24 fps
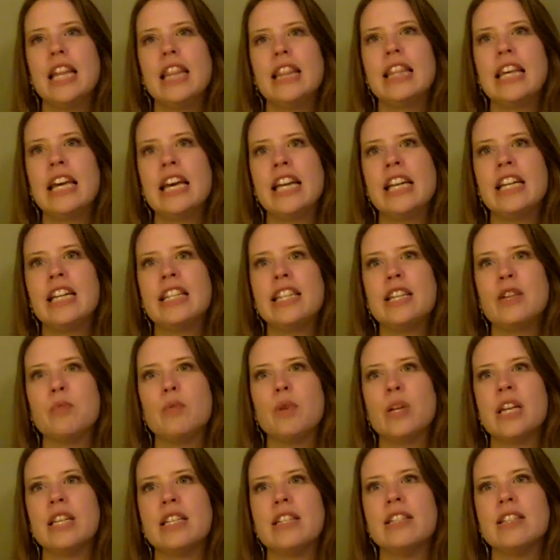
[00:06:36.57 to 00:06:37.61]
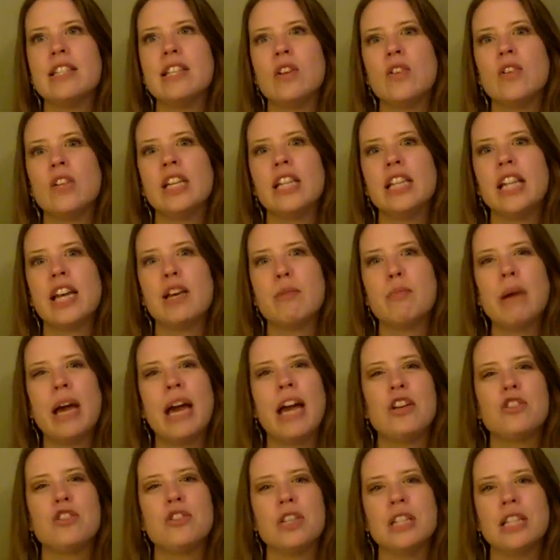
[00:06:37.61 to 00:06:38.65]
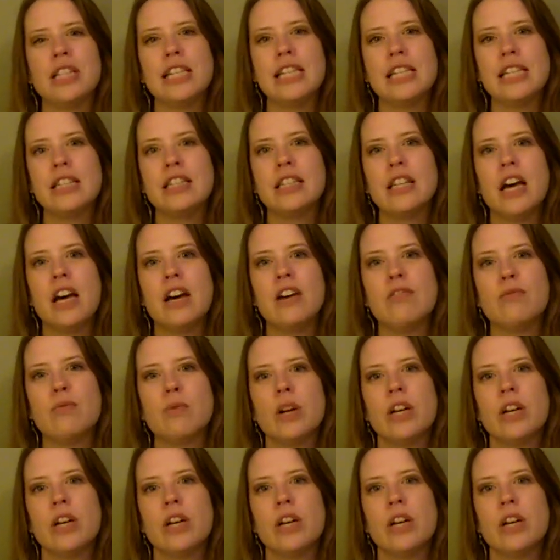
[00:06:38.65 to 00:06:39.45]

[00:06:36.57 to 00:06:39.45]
than we're necessarily like passionately in love.